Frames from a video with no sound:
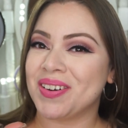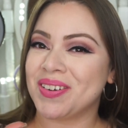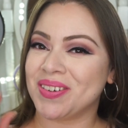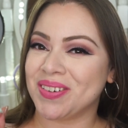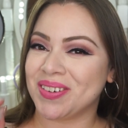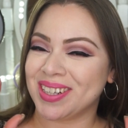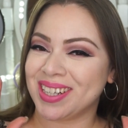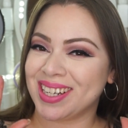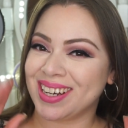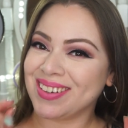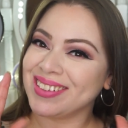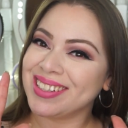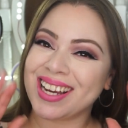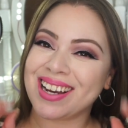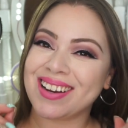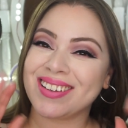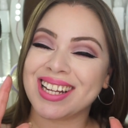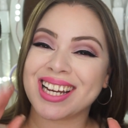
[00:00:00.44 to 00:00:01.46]
Hola,
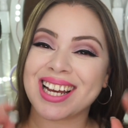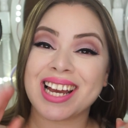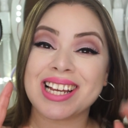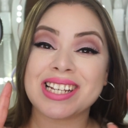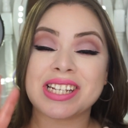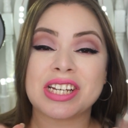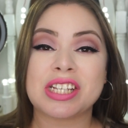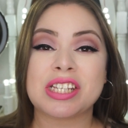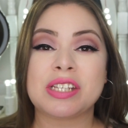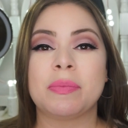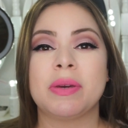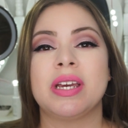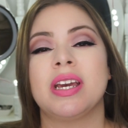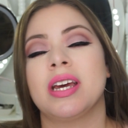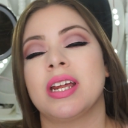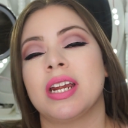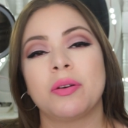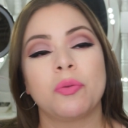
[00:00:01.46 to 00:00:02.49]
hola, hola, guys. It's
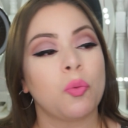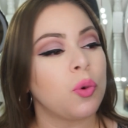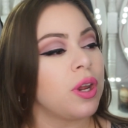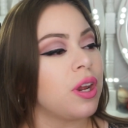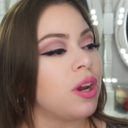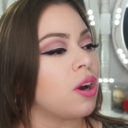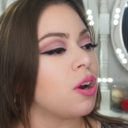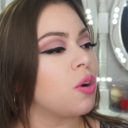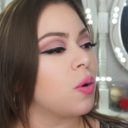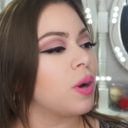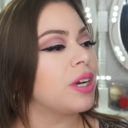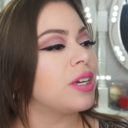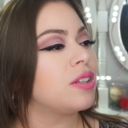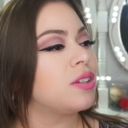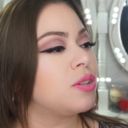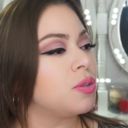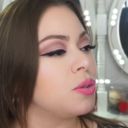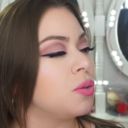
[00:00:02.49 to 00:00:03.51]
me, and we are
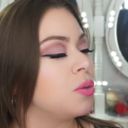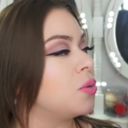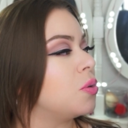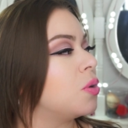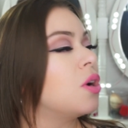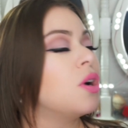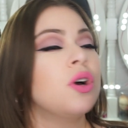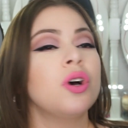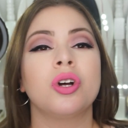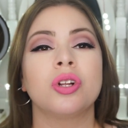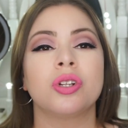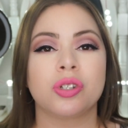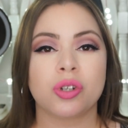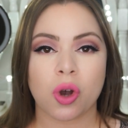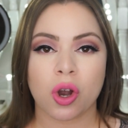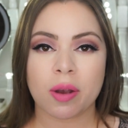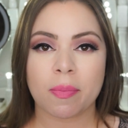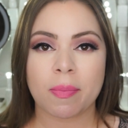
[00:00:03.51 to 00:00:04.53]
going to
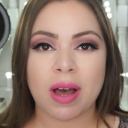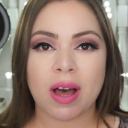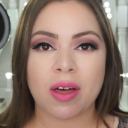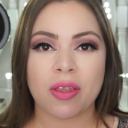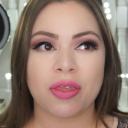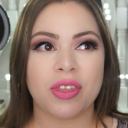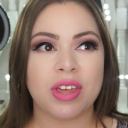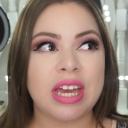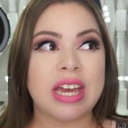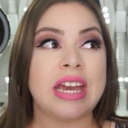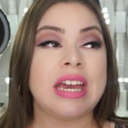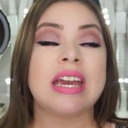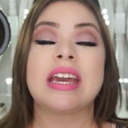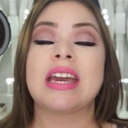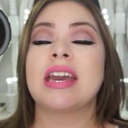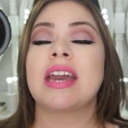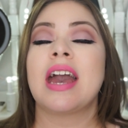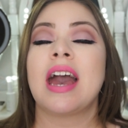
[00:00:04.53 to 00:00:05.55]
talk about the
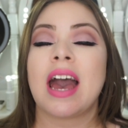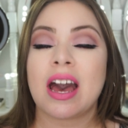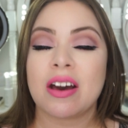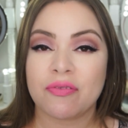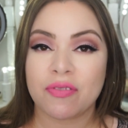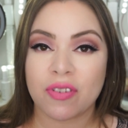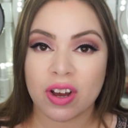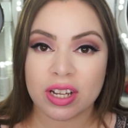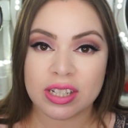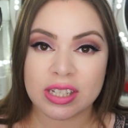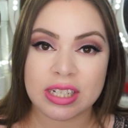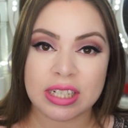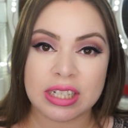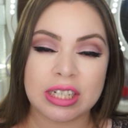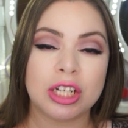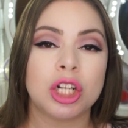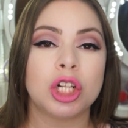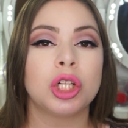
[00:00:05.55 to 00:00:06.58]
Kat Von
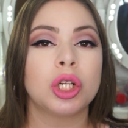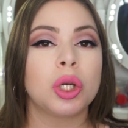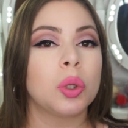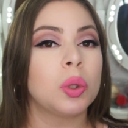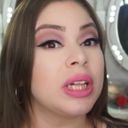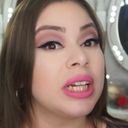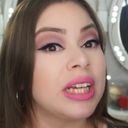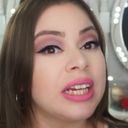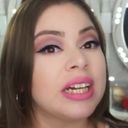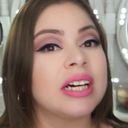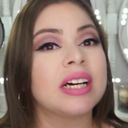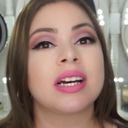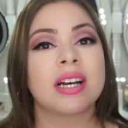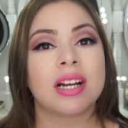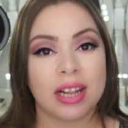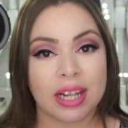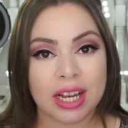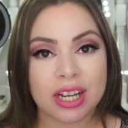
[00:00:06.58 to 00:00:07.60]
D Lolita
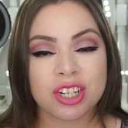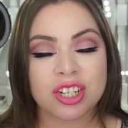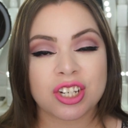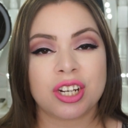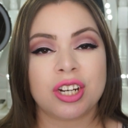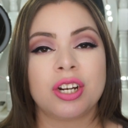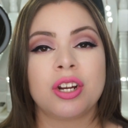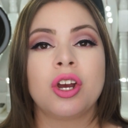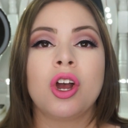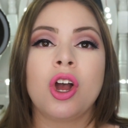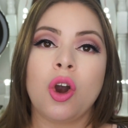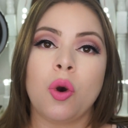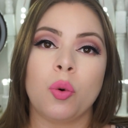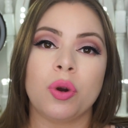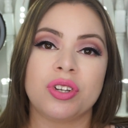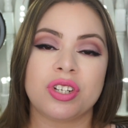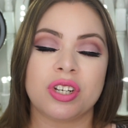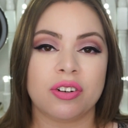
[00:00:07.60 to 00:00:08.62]
collection,
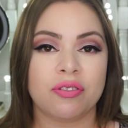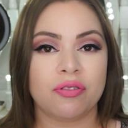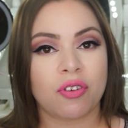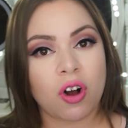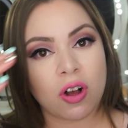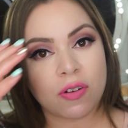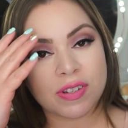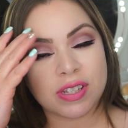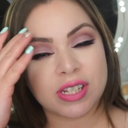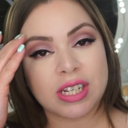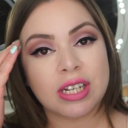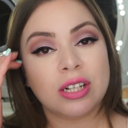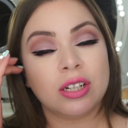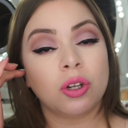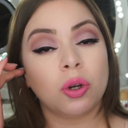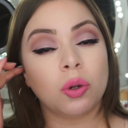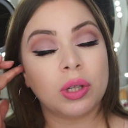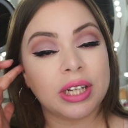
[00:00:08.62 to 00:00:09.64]
which involves the
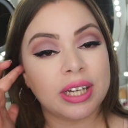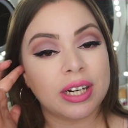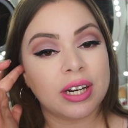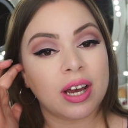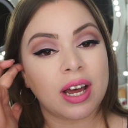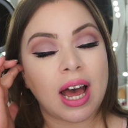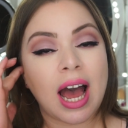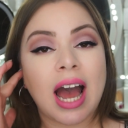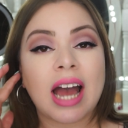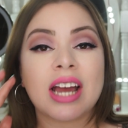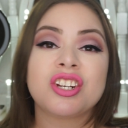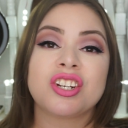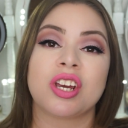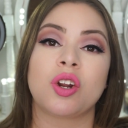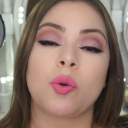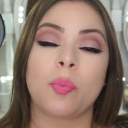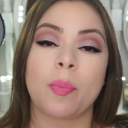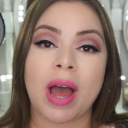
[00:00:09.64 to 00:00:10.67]
Lolita
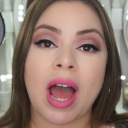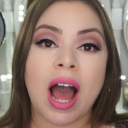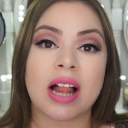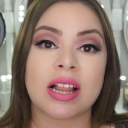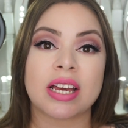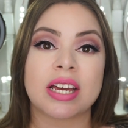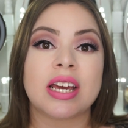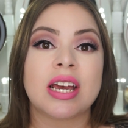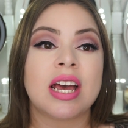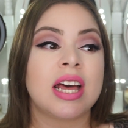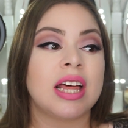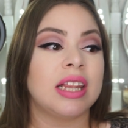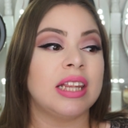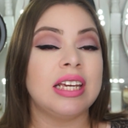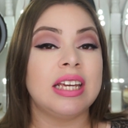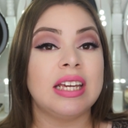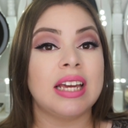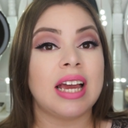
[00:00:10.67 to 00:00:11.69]
eyeshadow palette,
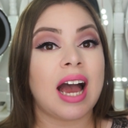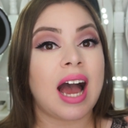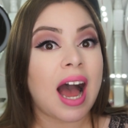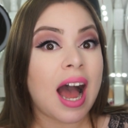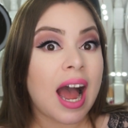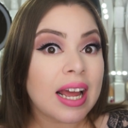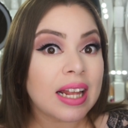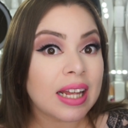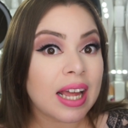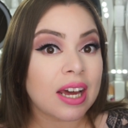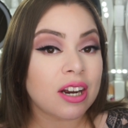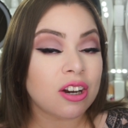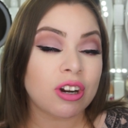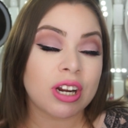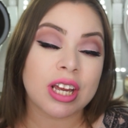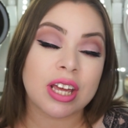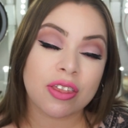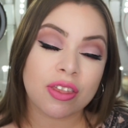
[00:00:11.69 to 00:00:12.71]
the
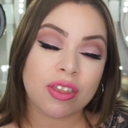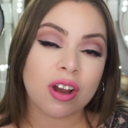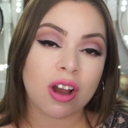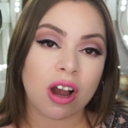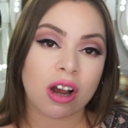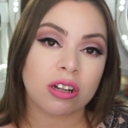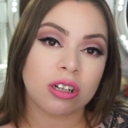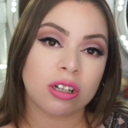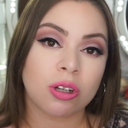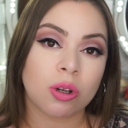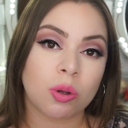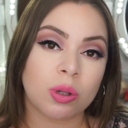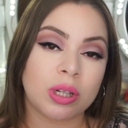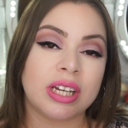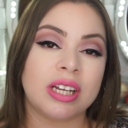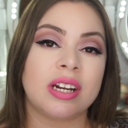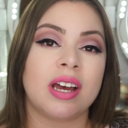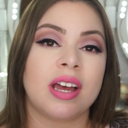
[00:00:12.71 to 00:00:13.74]
eyeliner in the color
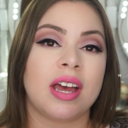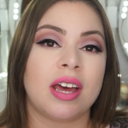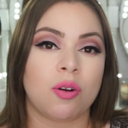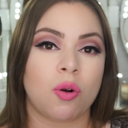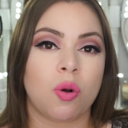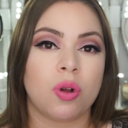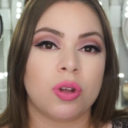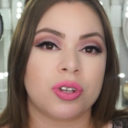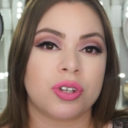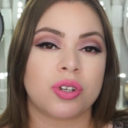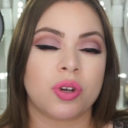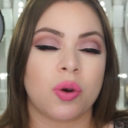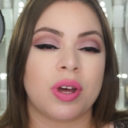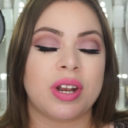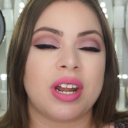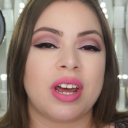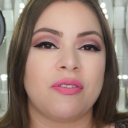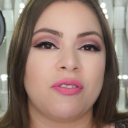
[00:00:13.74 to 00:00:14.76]
Lolita, and also
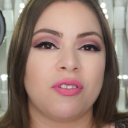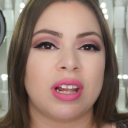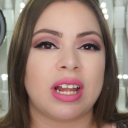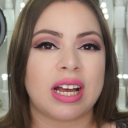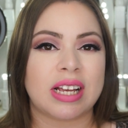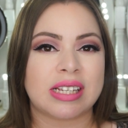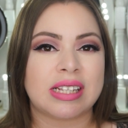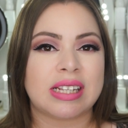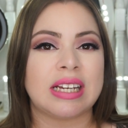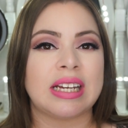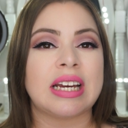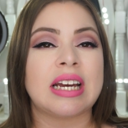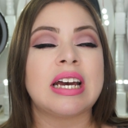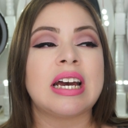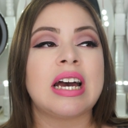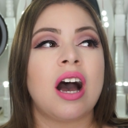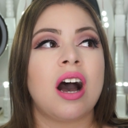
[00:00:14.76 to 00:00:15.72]
an everlasting